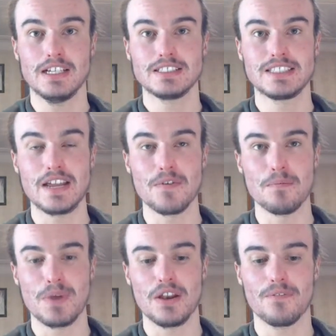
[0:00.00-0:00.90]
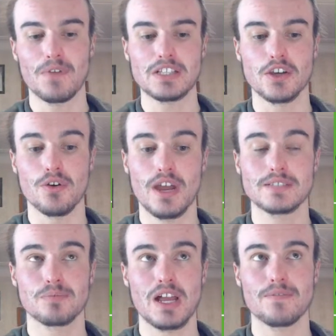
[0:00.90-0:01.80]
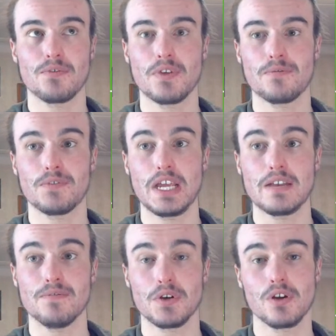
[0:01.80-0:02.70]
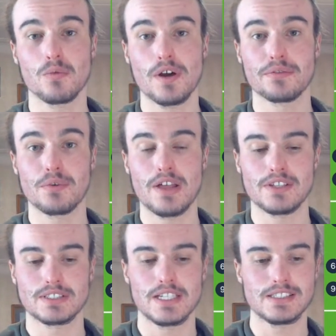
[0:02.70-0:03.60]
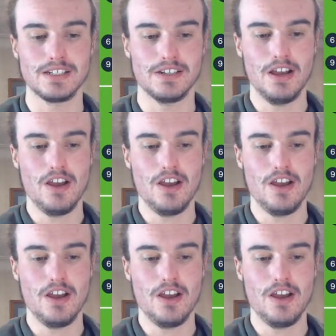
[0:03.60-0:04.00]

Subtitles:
Stephen Perafeta, who has played 15 very well throughout this season,